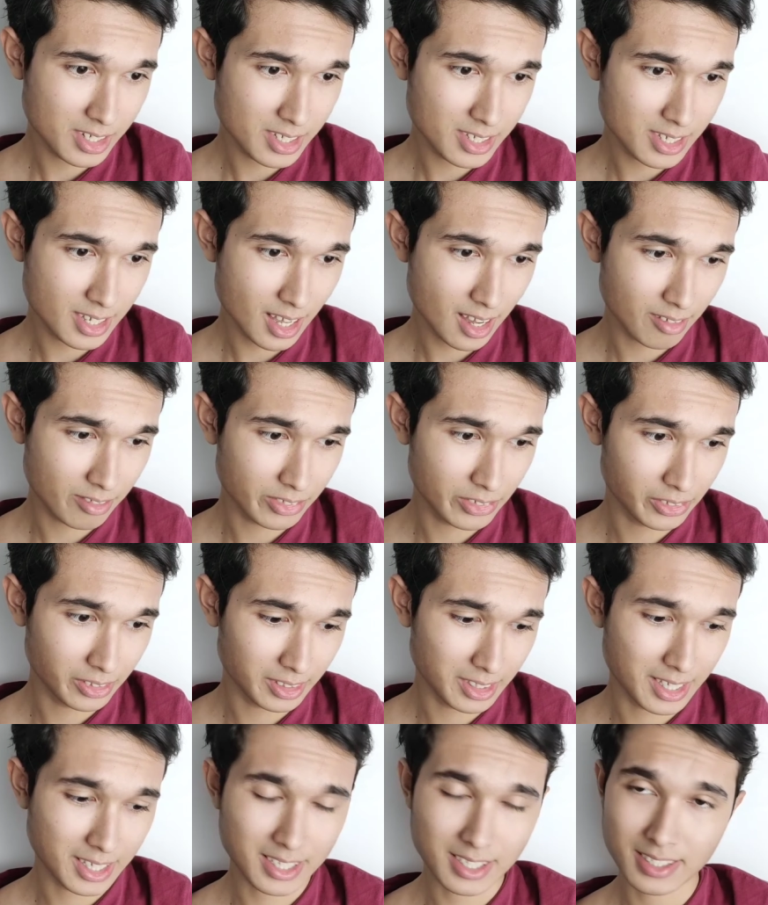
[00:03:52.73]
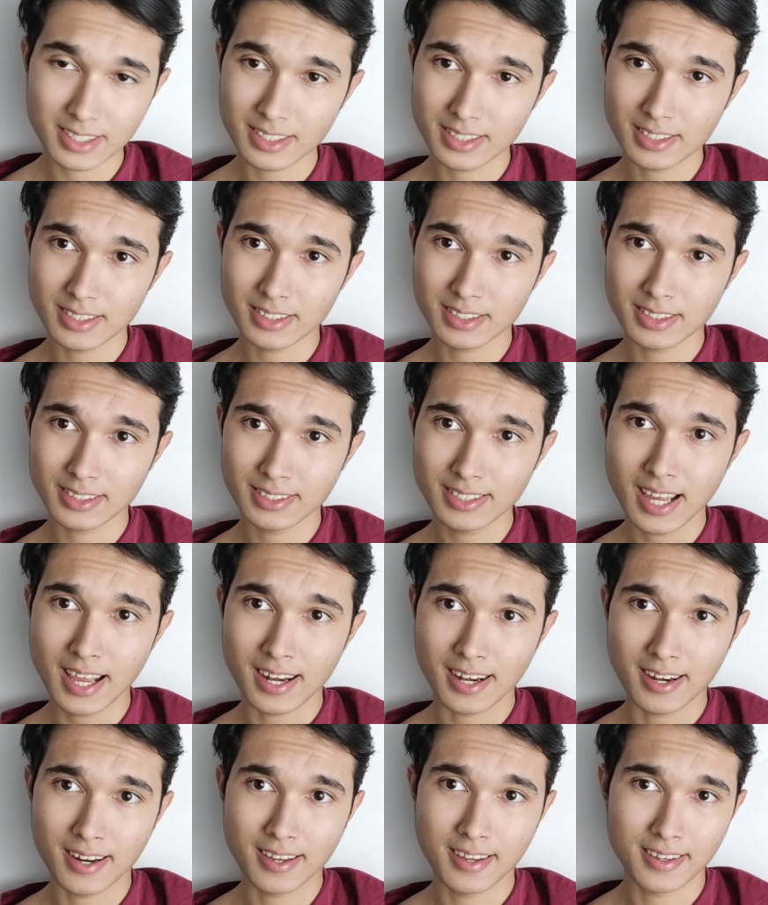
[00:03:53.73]
You just have to click
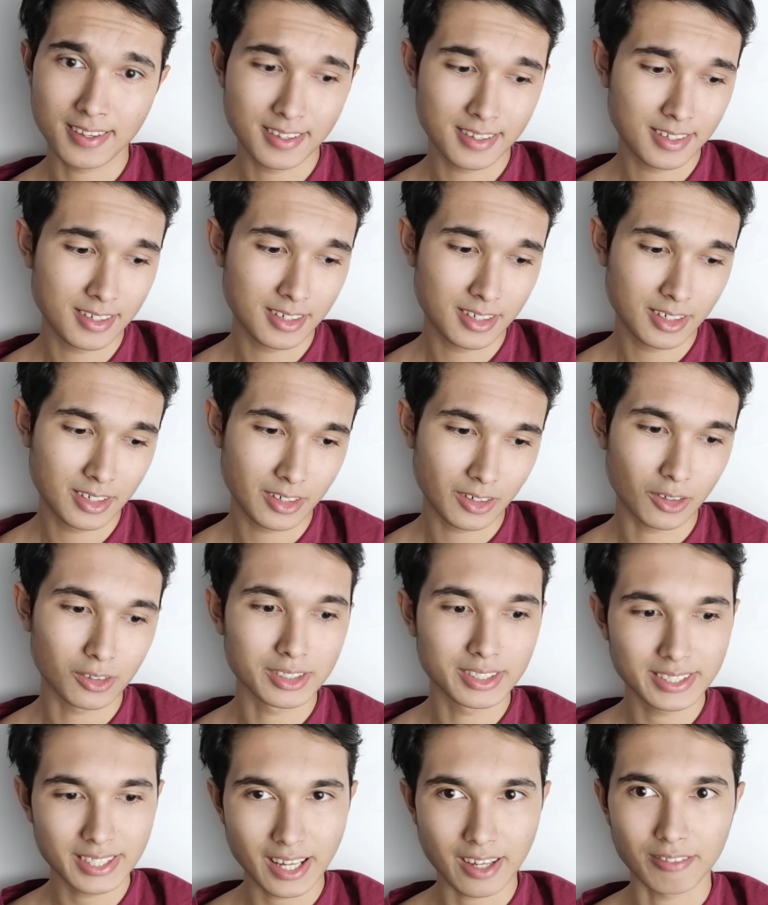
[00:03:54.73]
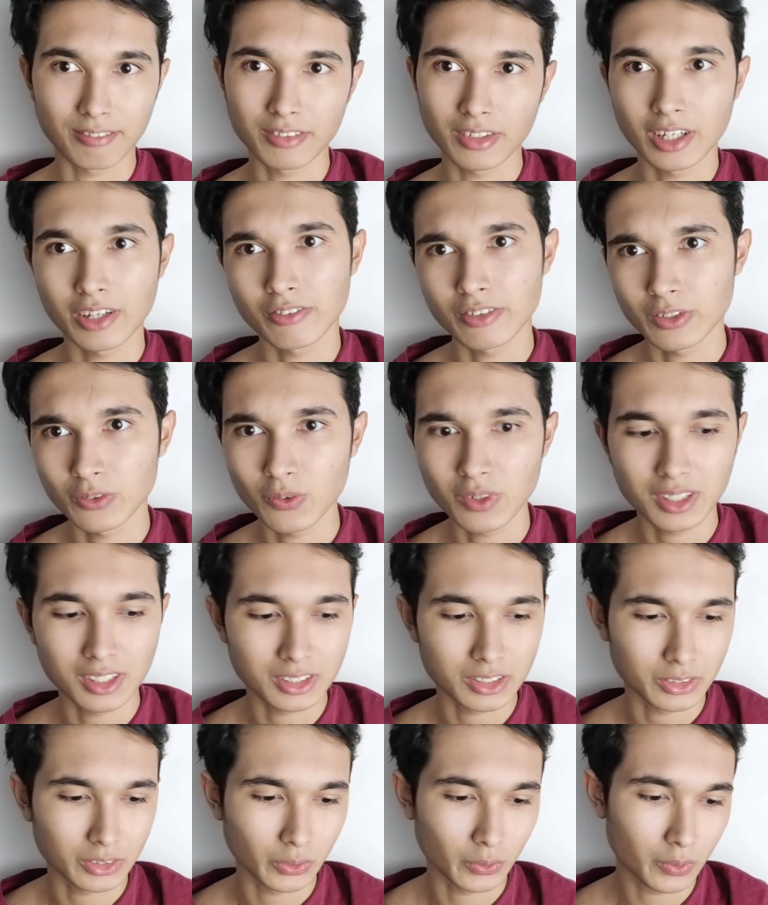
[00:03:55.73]
send or save if you
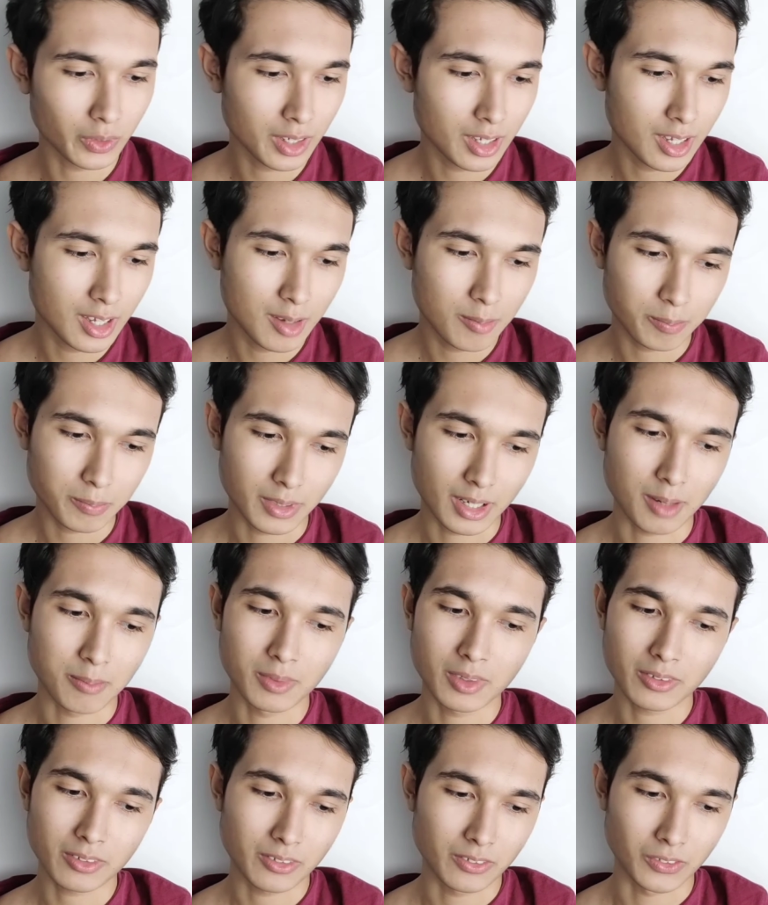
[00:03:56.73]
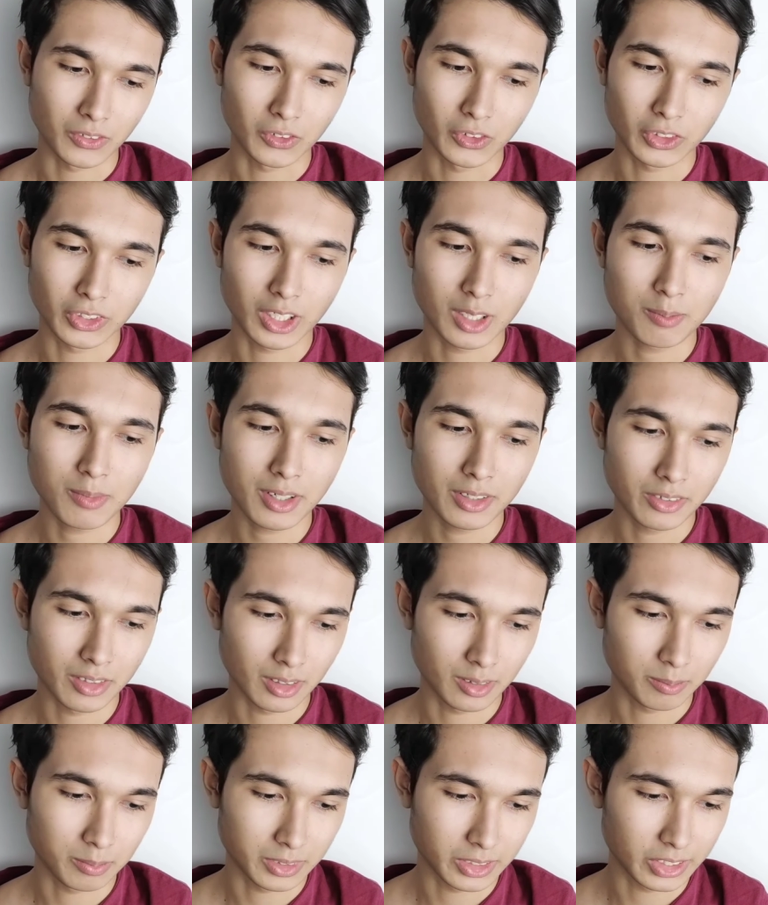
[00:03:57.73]
wanted to, but I'm not going to share my
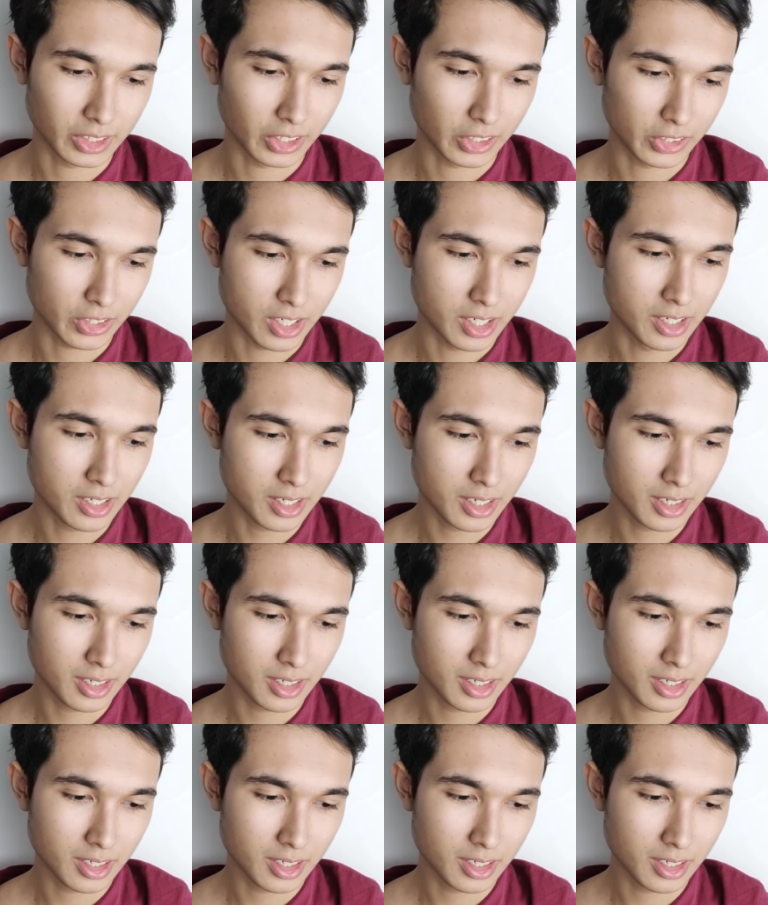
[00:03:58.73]
real position.